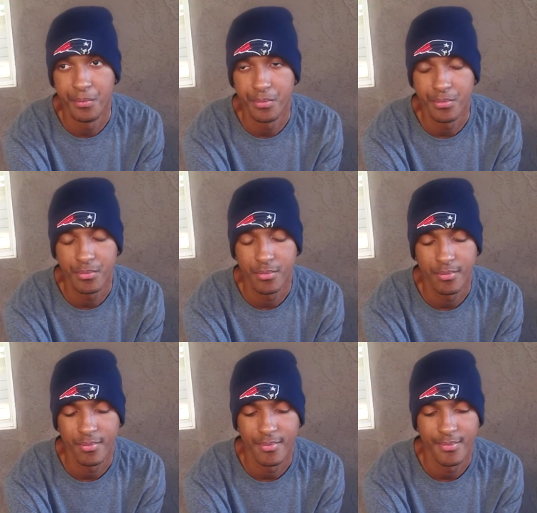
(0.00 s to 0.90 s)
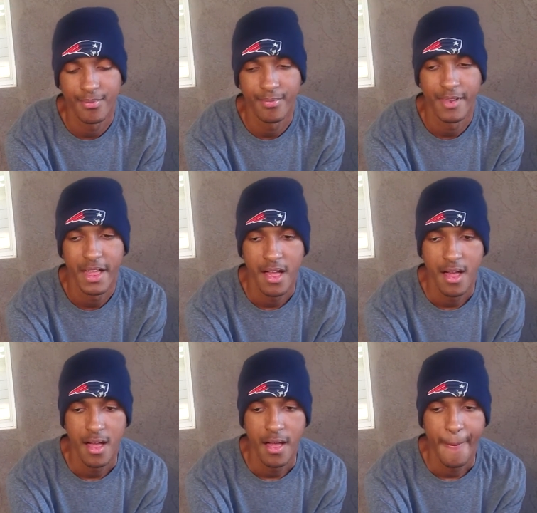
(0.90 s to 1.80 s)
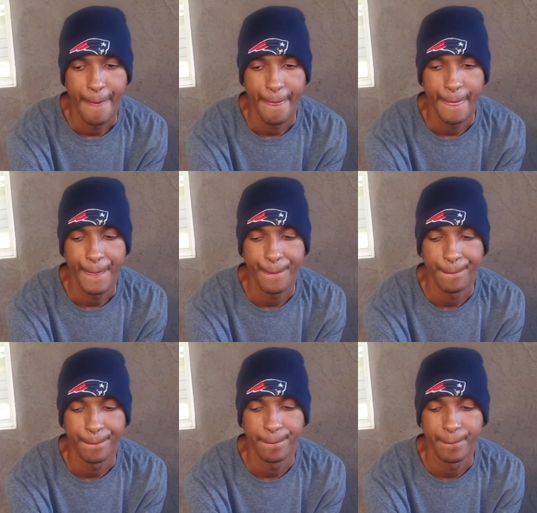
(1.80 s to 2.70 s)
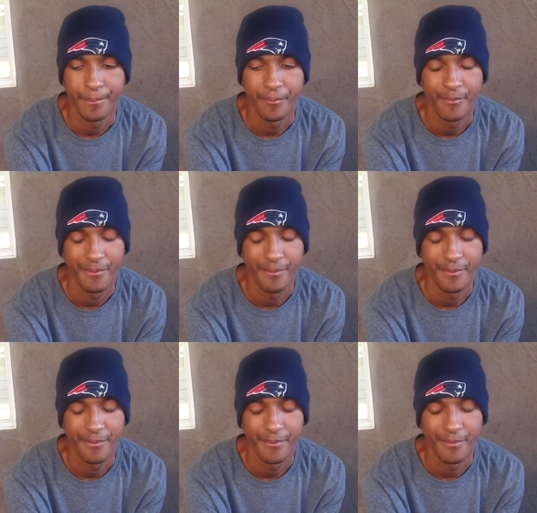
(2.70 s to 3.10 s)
Nothing is said.